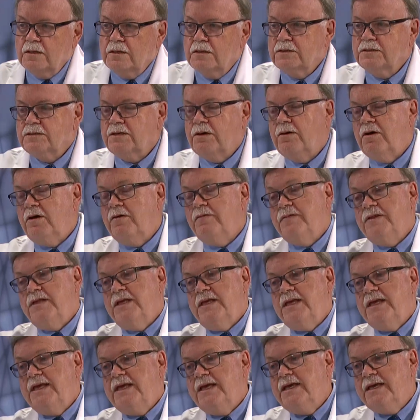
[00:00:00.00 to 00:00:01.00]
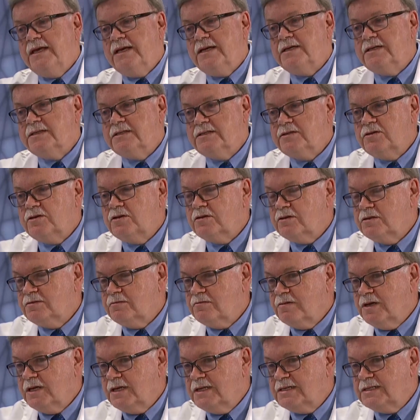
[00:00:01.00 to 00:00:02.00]
So over the years,
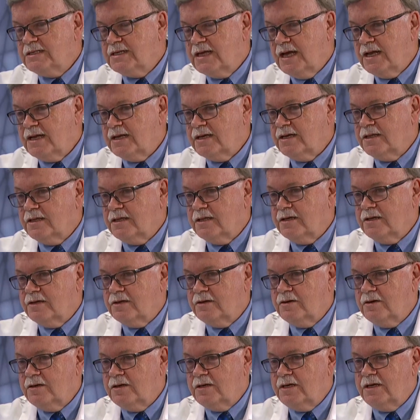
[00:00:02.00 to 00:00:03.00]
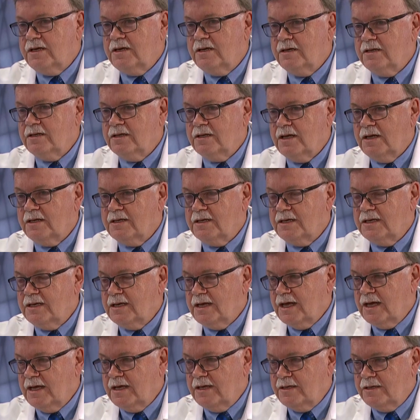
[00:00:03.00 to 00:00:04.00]
really starting in the early
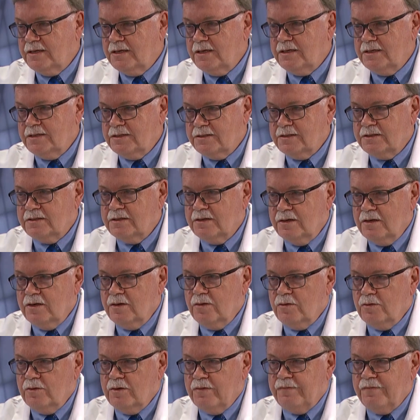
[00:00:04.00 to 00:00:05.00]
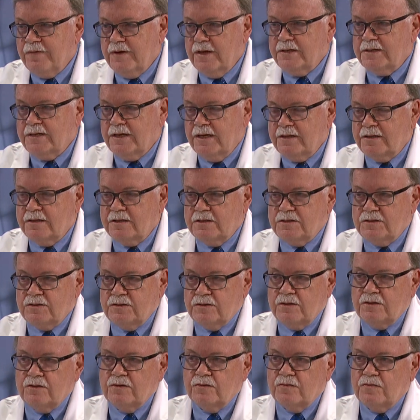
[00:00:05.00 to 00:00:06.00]
1980s, we found out that
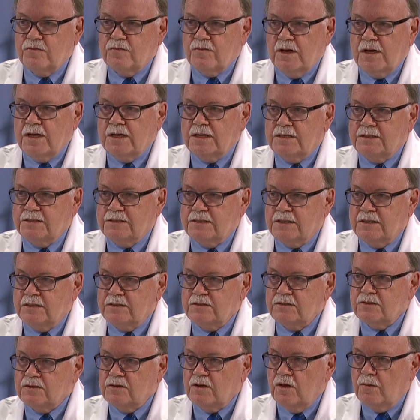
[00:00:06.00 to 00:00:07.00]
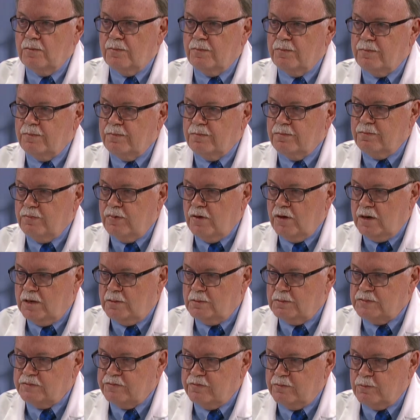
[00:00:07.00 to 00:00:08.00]
certain drugs can stop
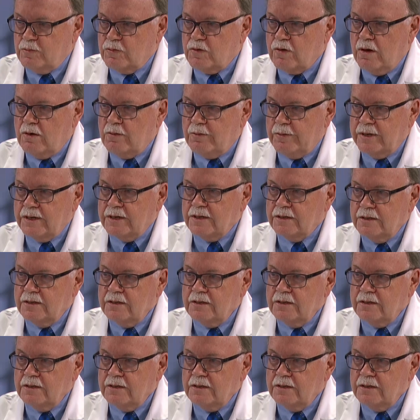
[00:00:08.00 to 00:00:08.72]
polyps from growing.